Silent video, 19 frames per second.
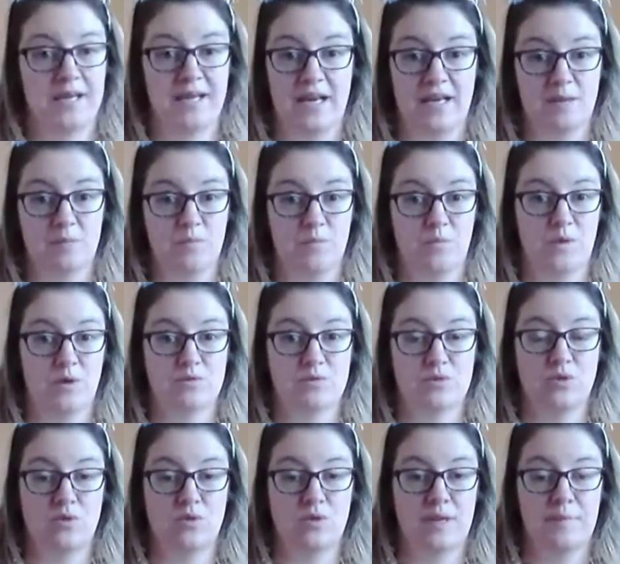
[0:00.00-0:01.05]
game, we always
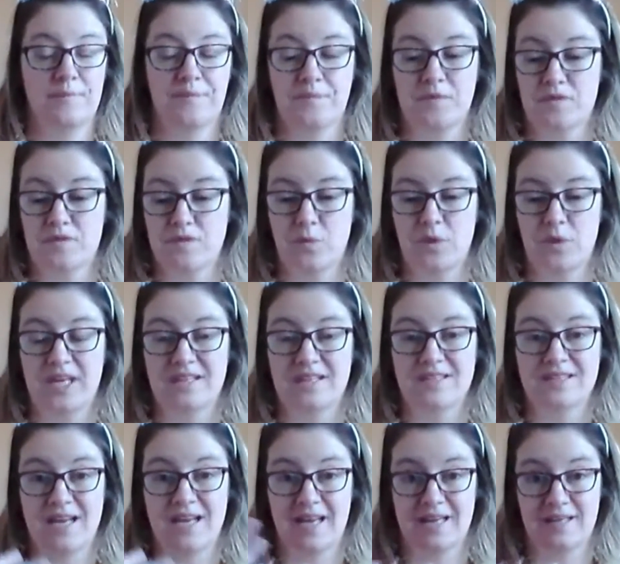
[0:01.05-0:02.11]
call it, so we could
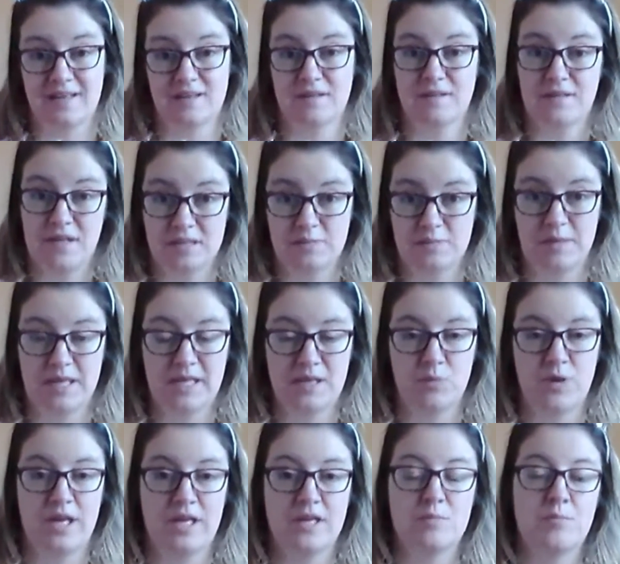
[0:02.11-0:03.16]
say things beginning
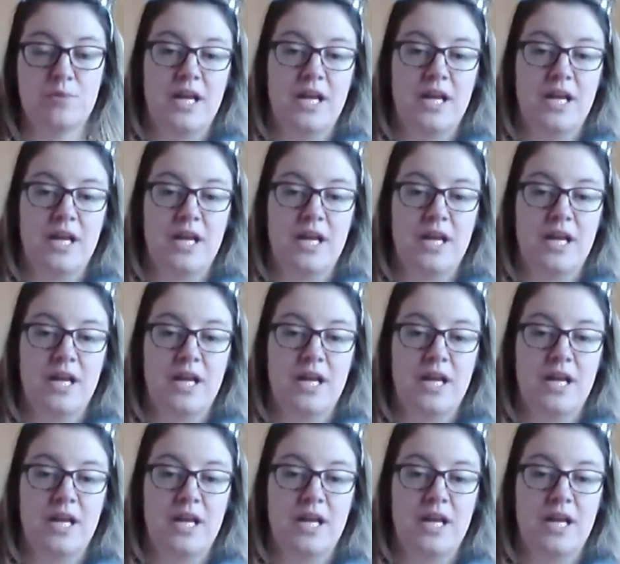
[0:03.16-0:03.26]
with,